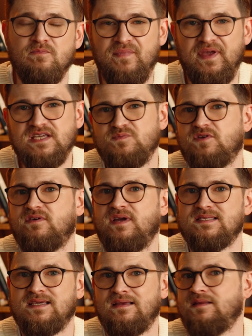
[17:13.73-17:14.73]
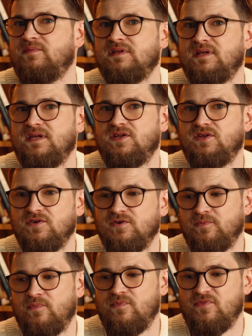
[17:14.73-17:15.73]
makes me rate scalability
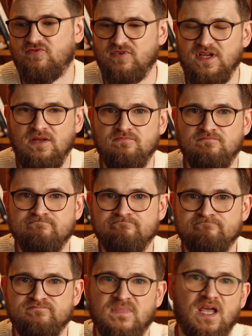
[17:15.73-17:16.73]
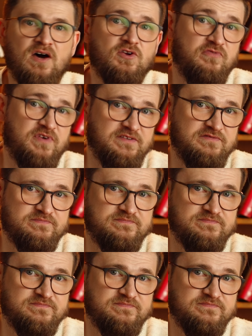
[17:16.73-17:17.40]
to 3 out of 5.